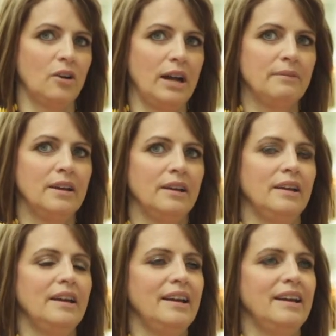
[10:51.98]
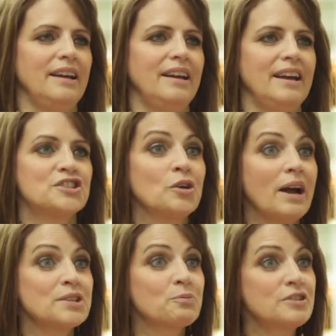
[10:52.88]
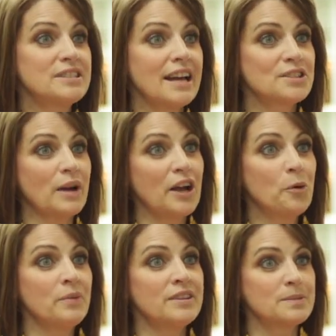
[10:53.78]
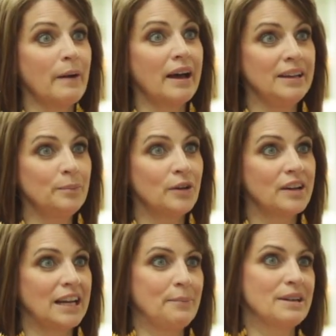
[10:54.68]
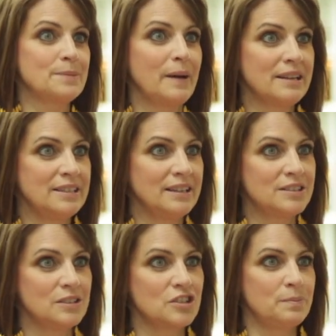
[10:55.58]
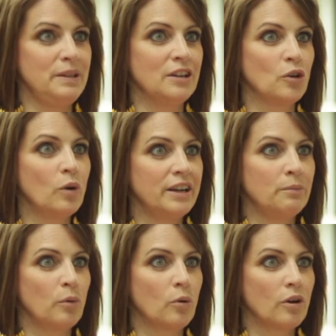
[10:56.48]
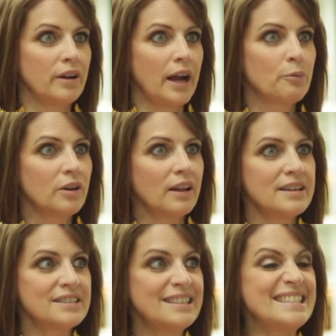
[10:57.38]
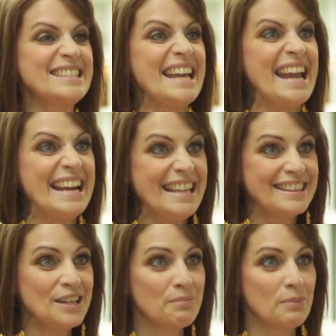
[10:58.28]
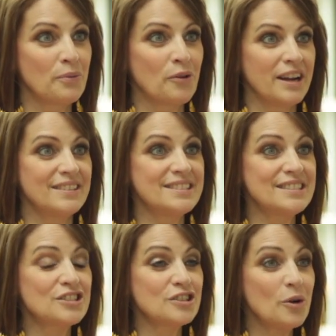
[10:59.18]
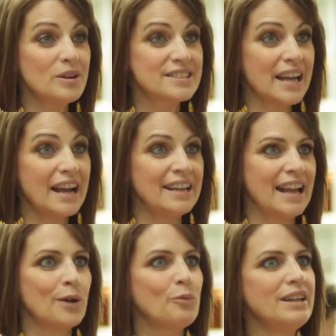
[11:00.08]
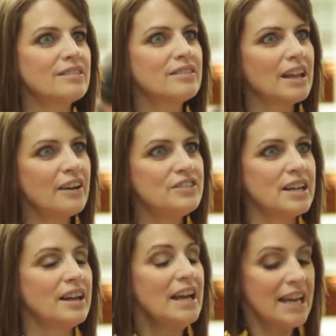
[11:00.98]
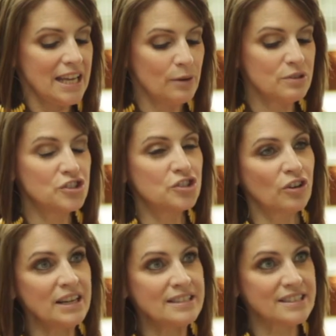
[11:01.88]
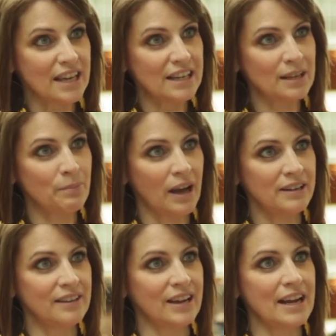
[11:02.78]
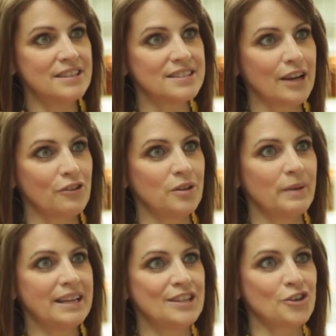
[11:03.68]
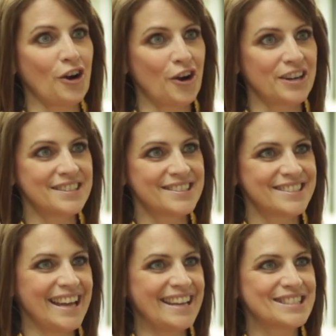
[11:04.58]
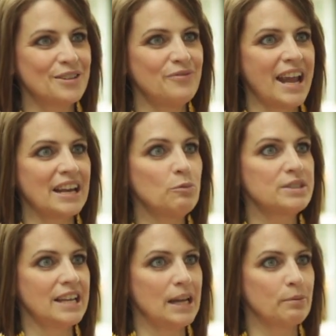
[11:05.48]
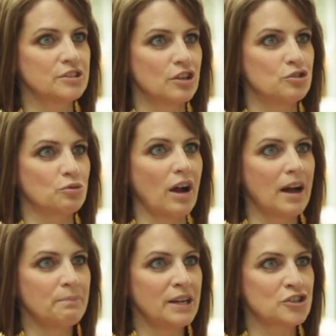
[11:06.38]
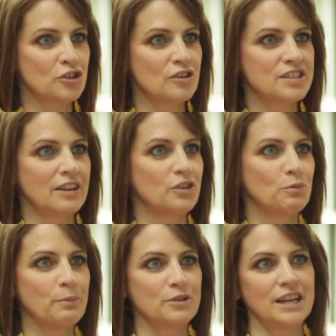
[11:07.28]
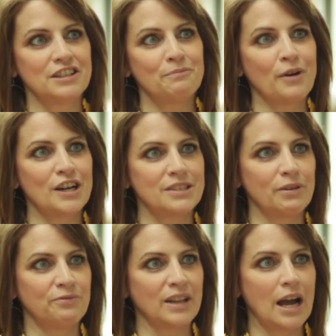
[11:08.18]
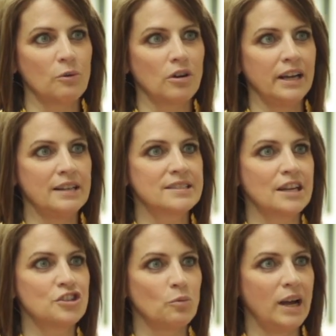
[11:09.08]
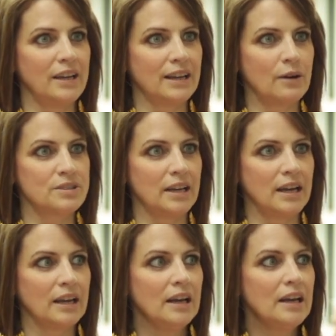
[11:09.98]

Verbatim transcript: All right. And so as we're as I open this botany book and I'm expecting to just be annoyed and bored, I realized this is anything but boring. This is so exciting and we loved it. It was during studying botany that I discovered that my kids are artists and Savannah was able to draw pictures of the reproductive parts of a flower in such a way that I was like,